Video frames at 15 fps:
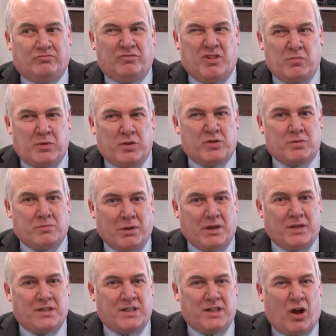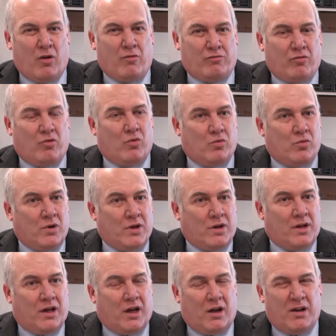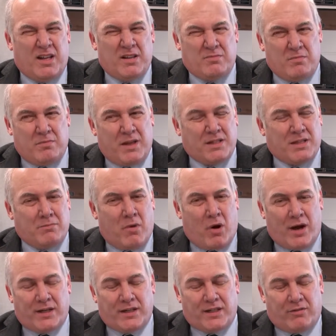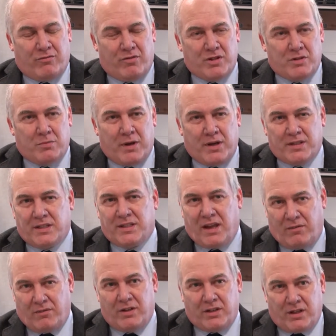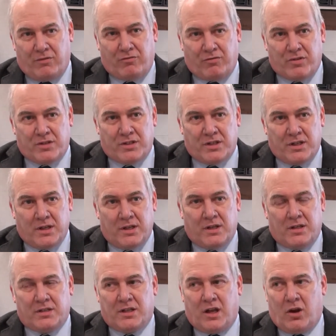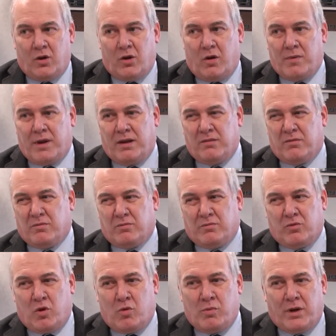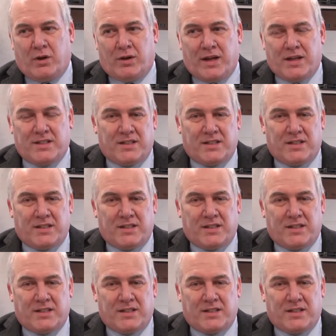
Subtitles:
reproducibility overall. It's a minor difference, but it's a definite difference. So, I mean, normally on our